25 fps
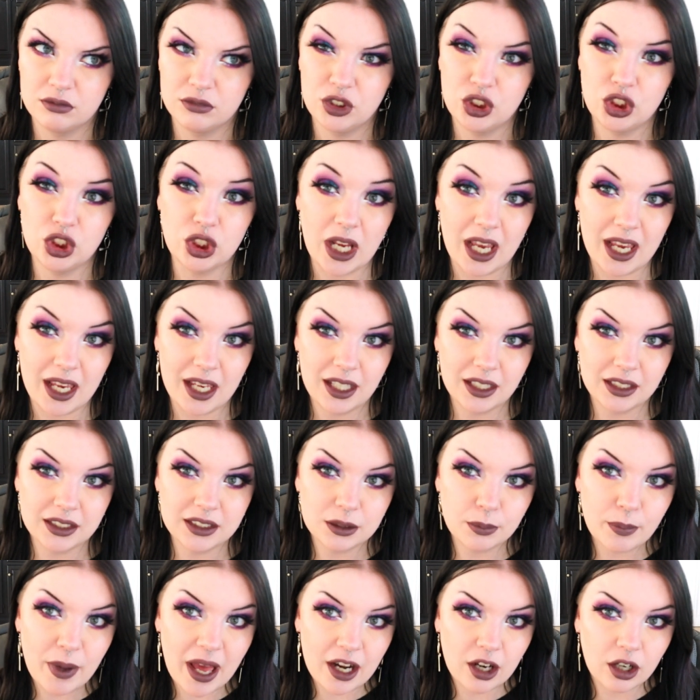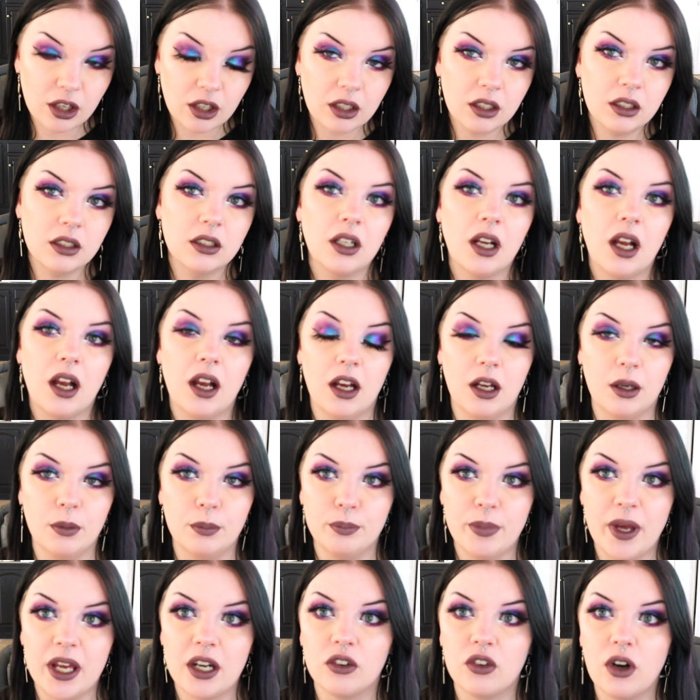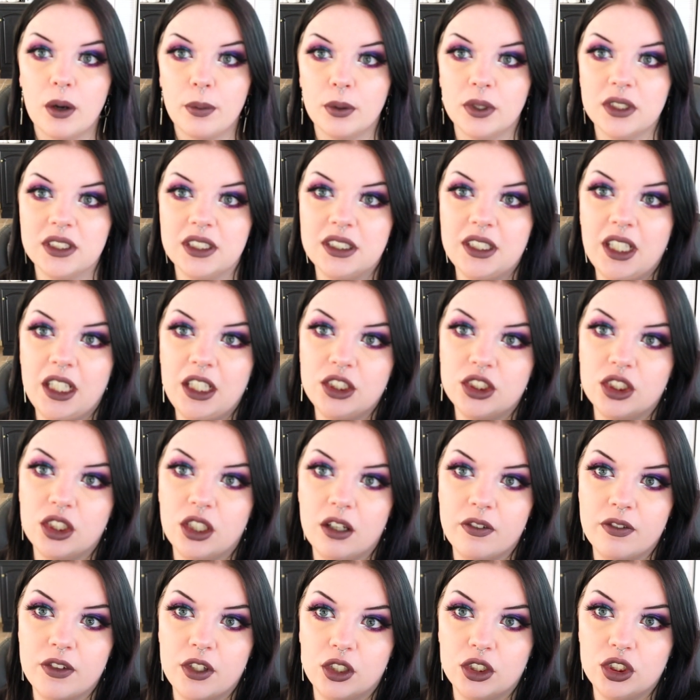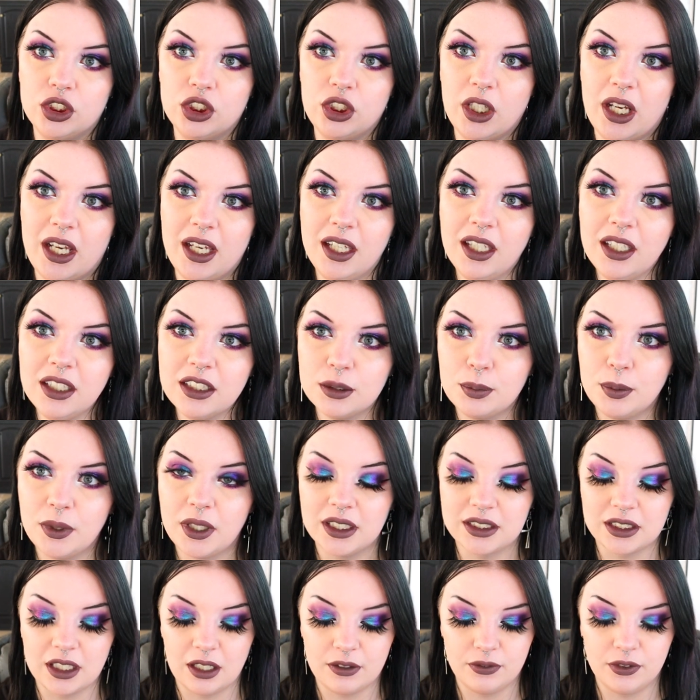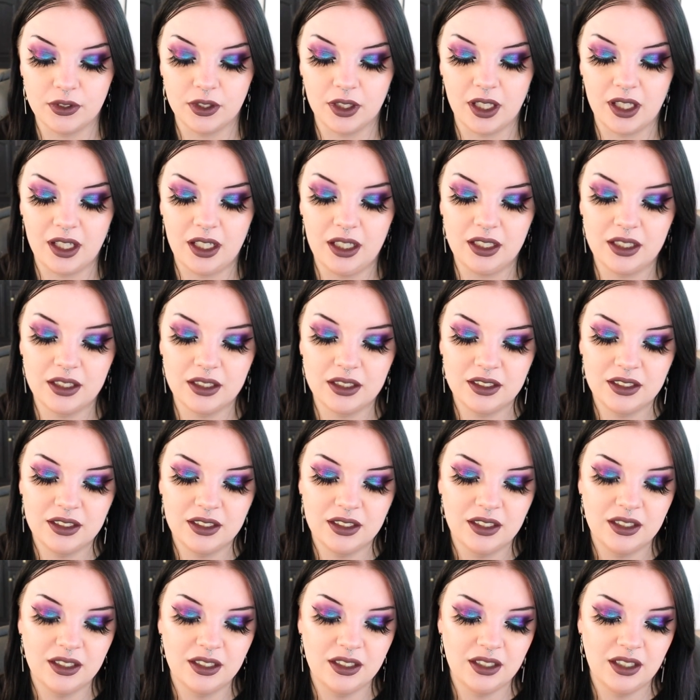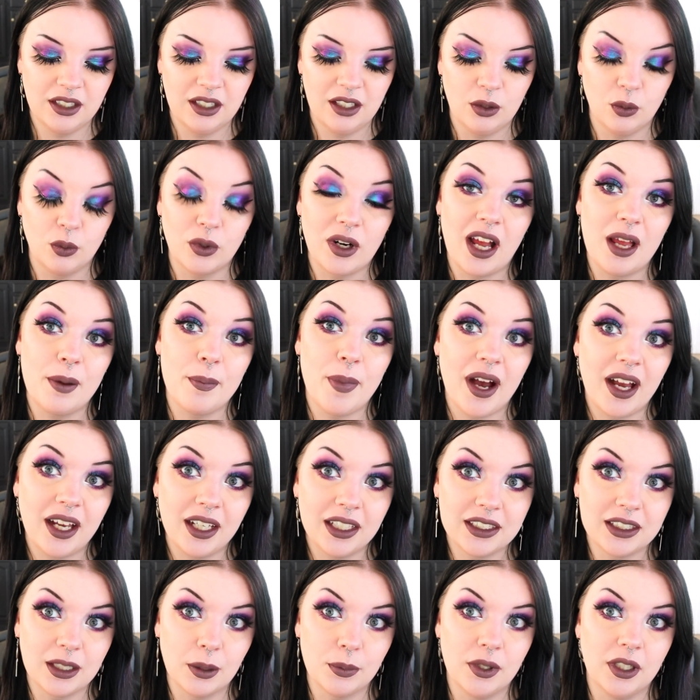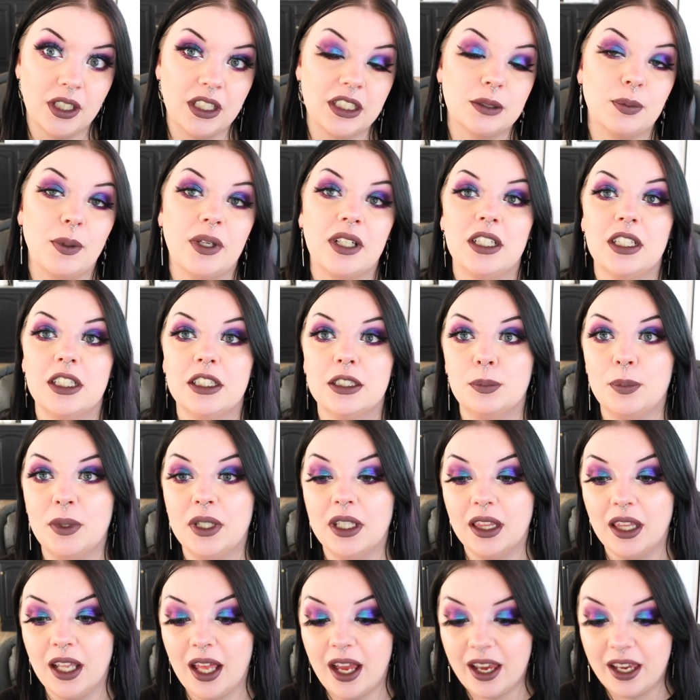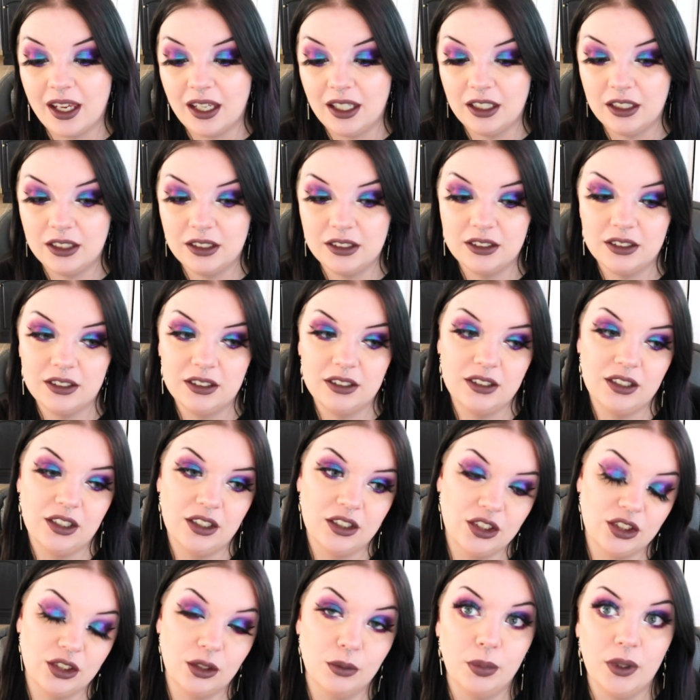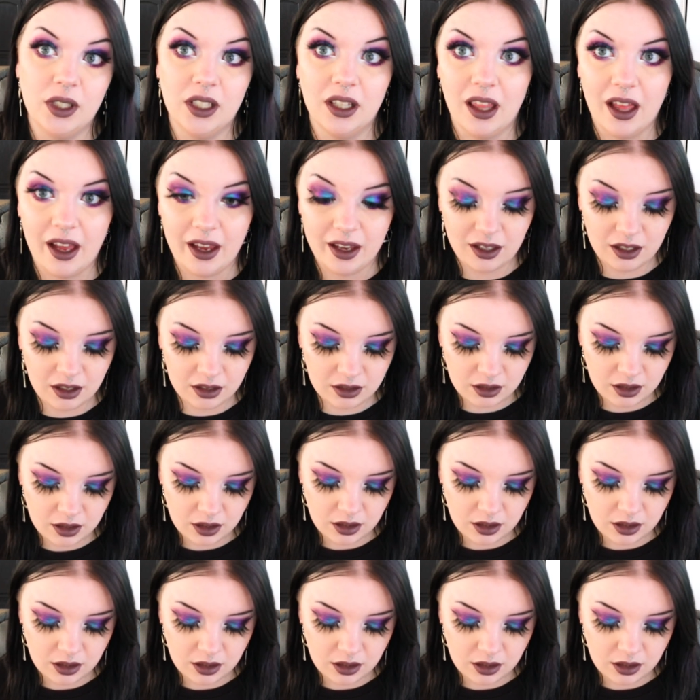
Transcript: shades better, better representation of their shades, because I feel like when I buy something expecting it to be light, it should be light.